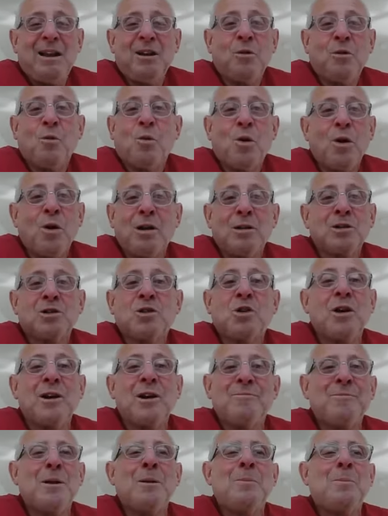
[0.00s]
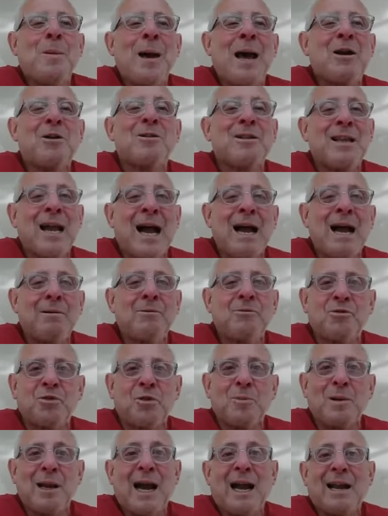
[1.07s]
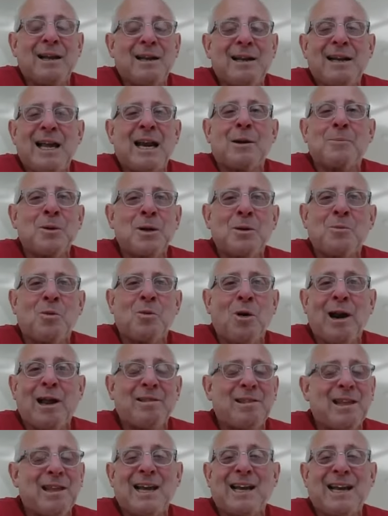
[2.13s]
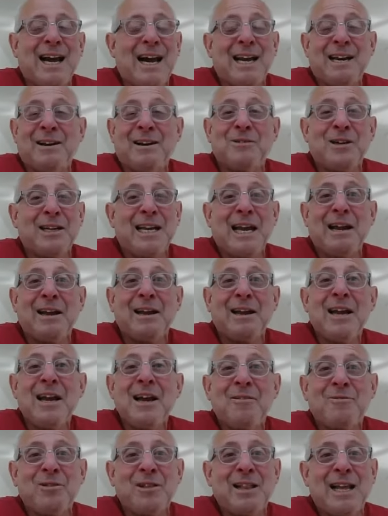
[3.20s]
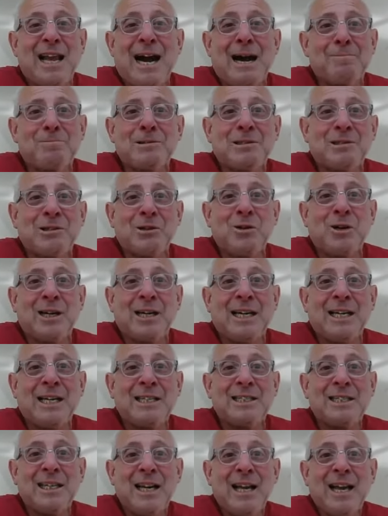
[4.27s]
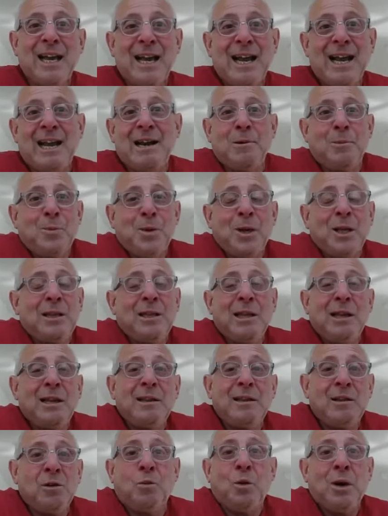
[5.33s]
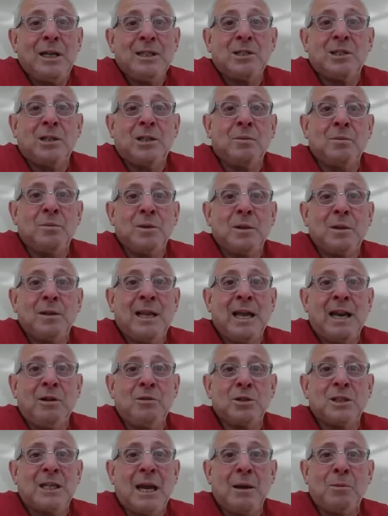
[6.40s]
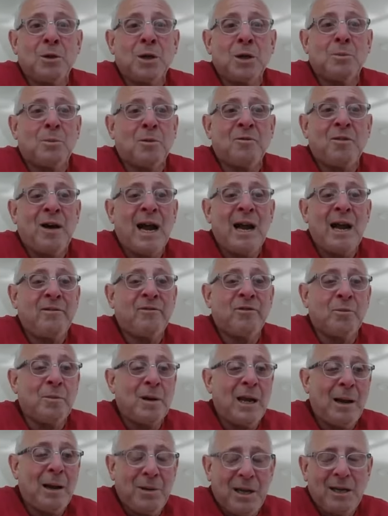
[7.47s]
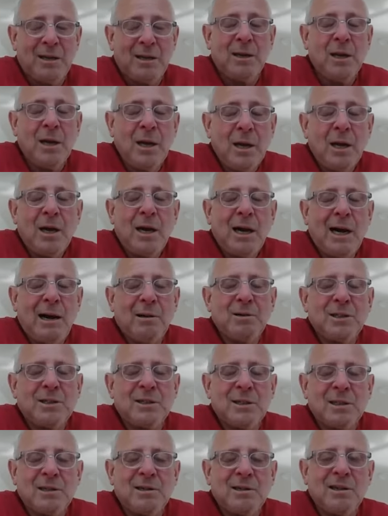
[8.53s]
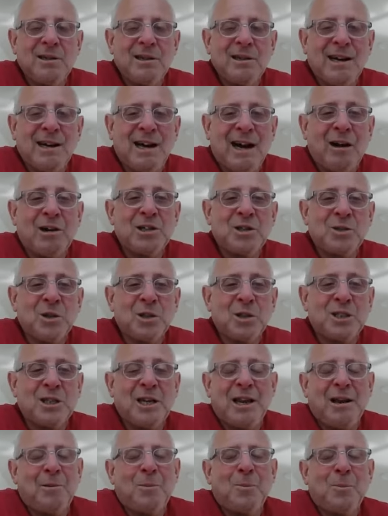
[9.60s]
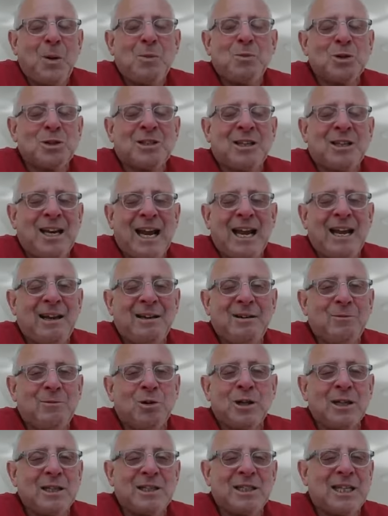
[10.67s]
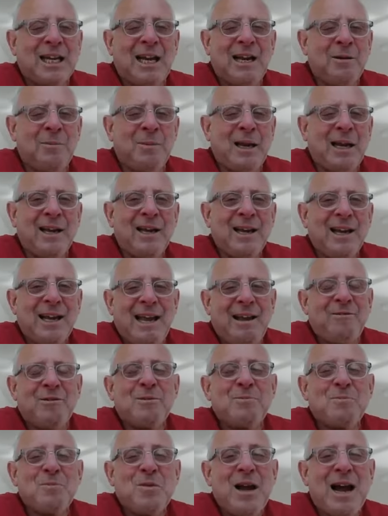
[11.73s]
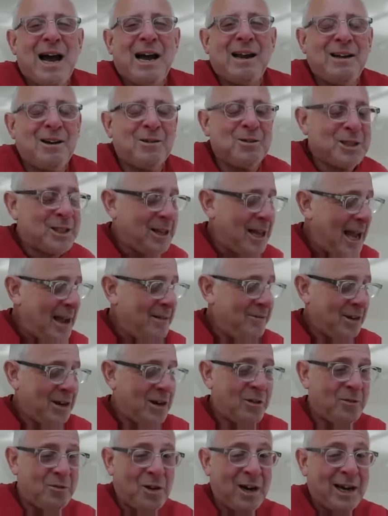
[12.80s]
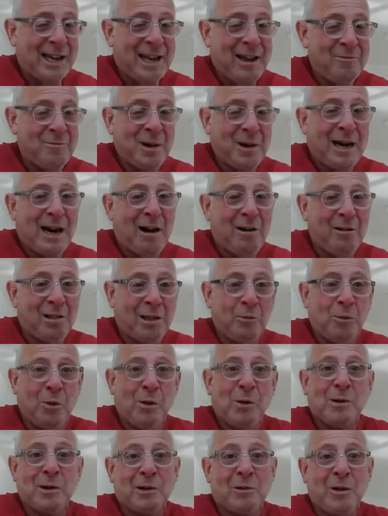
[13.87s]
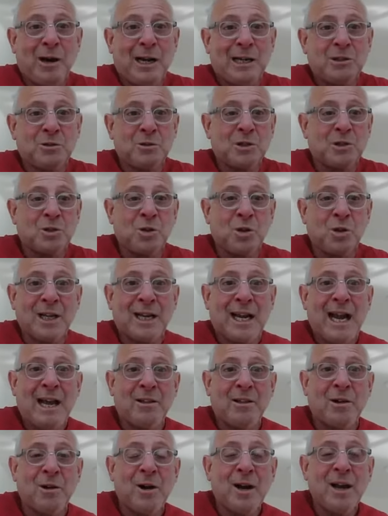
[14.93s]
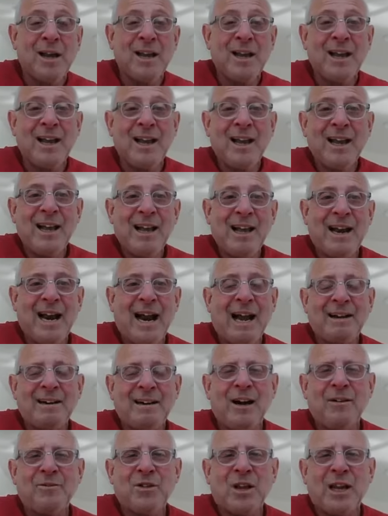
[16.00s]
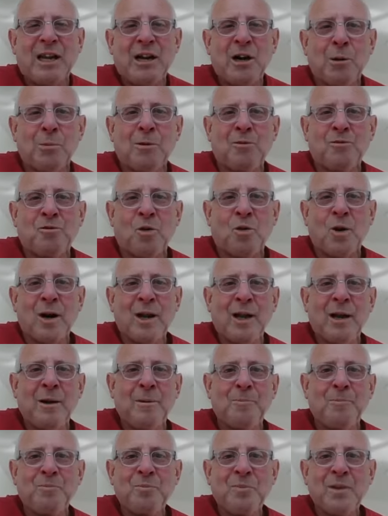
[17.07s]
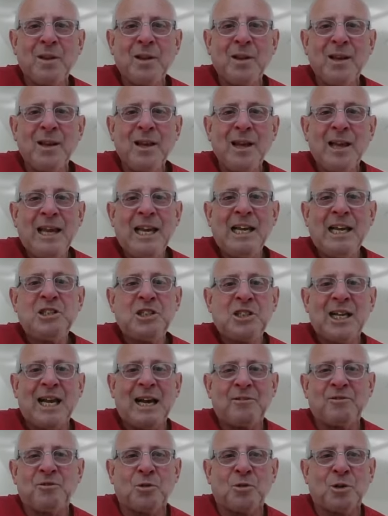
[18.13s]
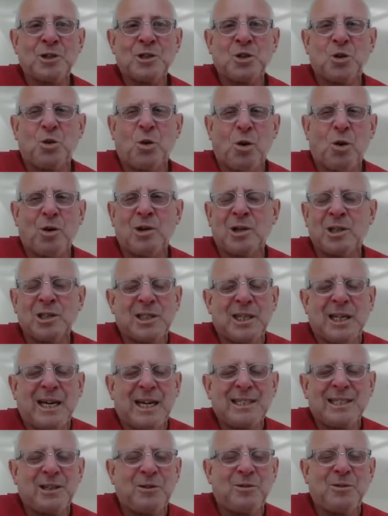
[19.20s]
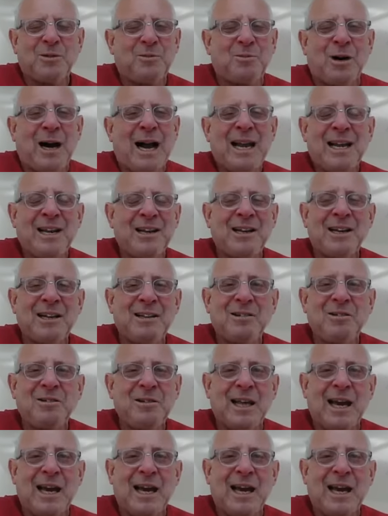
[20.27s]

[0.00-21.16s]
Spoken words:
the world couldn't have been better timed for me. I get up in the morning, I thank God every day for the opportunities and the wisdom that he was able to provide for me. I mean, I was arduous, people today will say to me, even I have a good friend, Kevin McCarthy, we were in graduate school together, and I left the year before him. He sat for his orals, and I said, why are you going to do